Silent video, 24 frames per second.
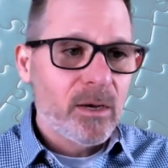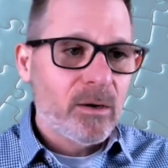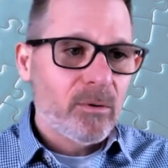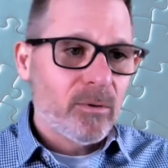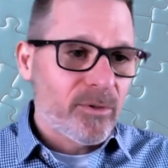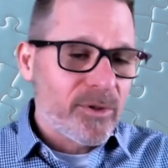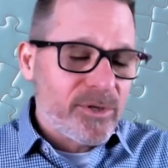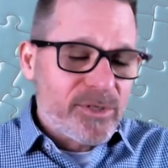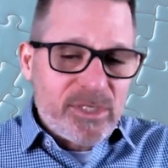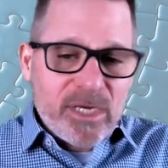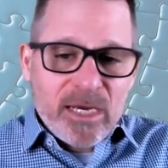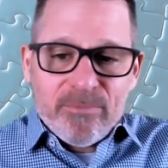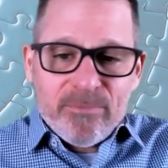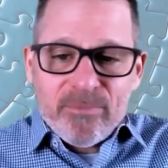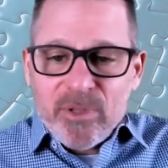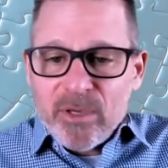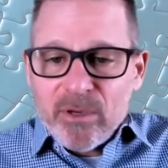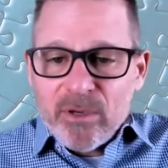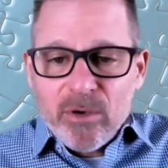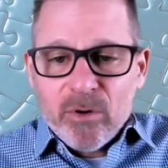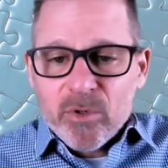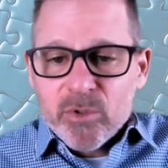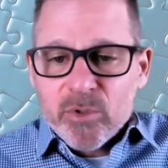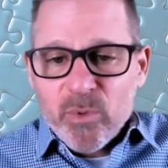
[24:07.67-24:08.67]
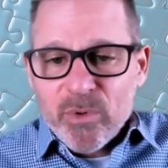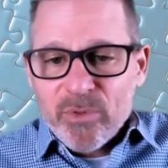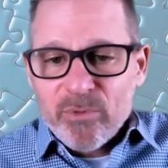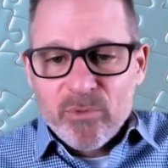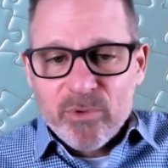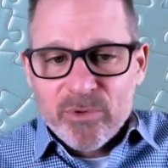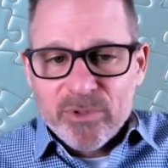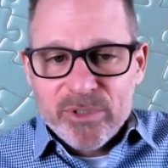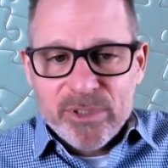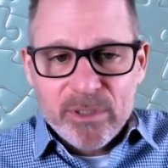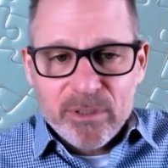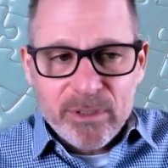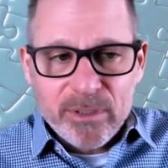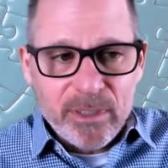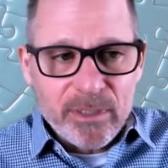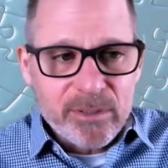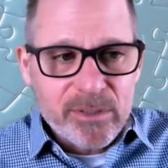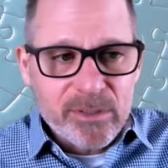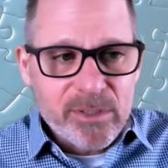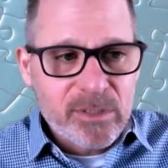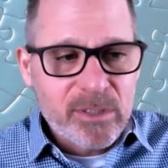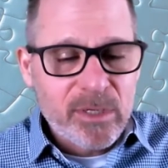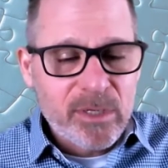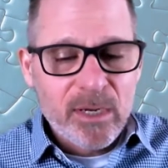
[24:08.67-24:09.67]
Well, the same thing goes with
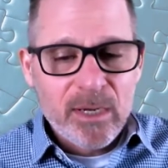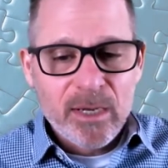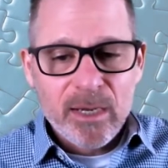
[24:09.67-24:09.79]
resilience.